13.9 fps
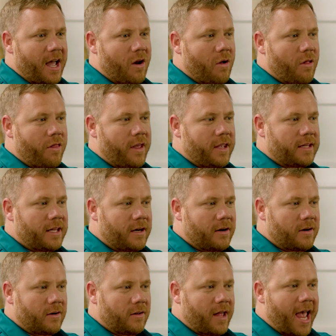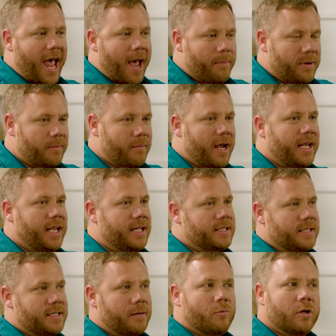I don't think that it'll happen to my kids because
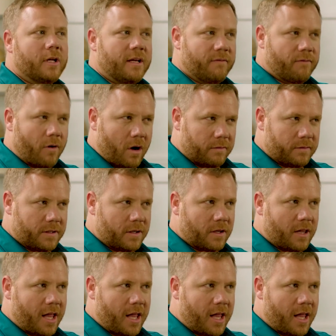I'm really involved in their